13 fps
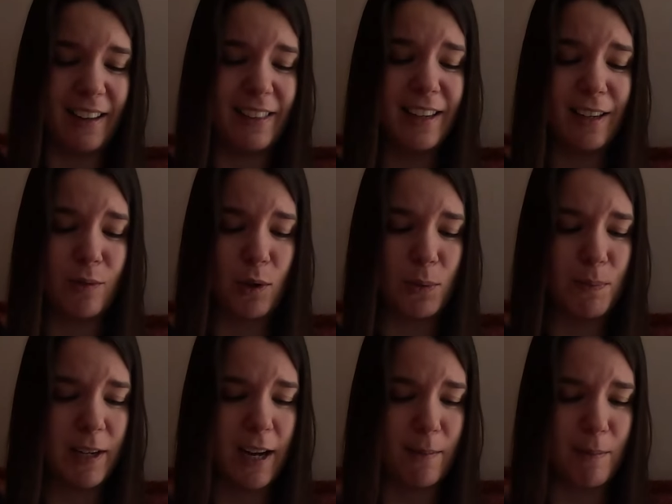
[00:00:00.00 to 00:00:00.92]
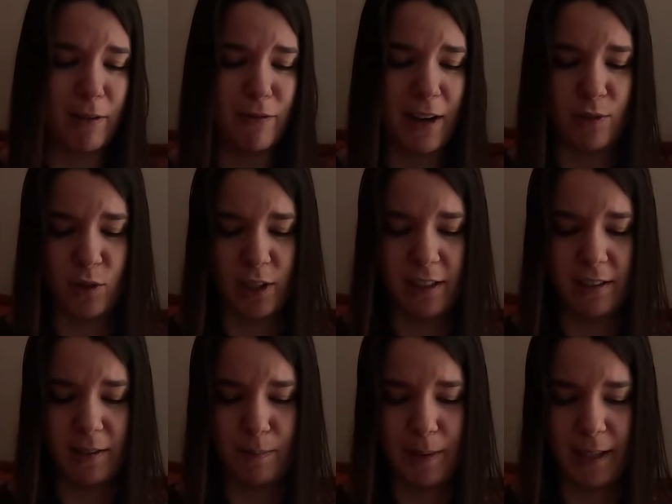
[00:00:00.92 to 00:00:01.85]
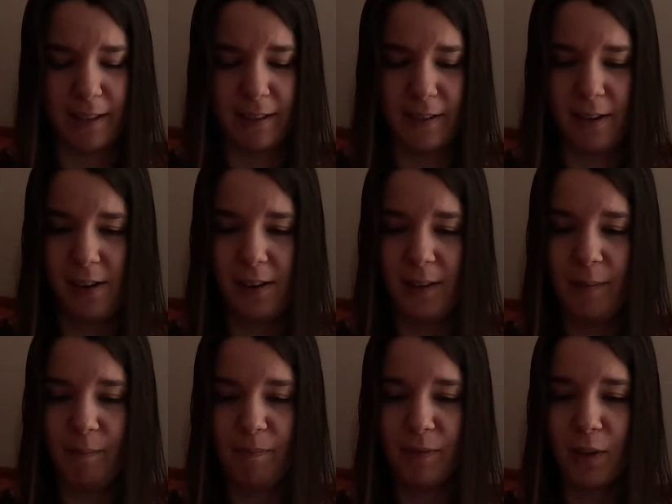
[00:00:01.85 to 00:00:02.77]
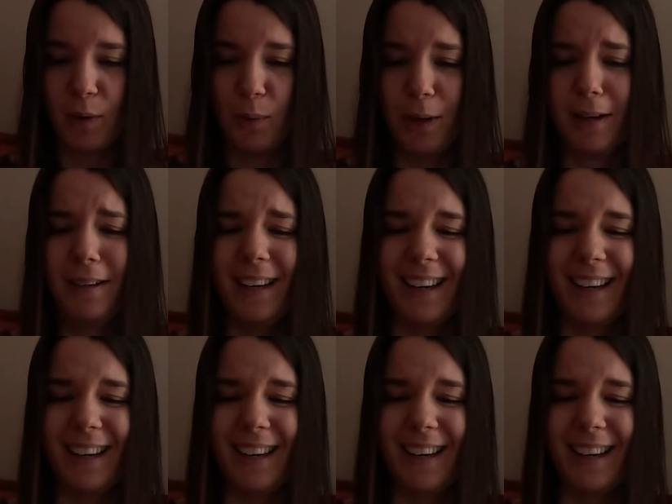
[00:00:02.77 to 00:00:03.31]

I think it won't become my favorite, but oh.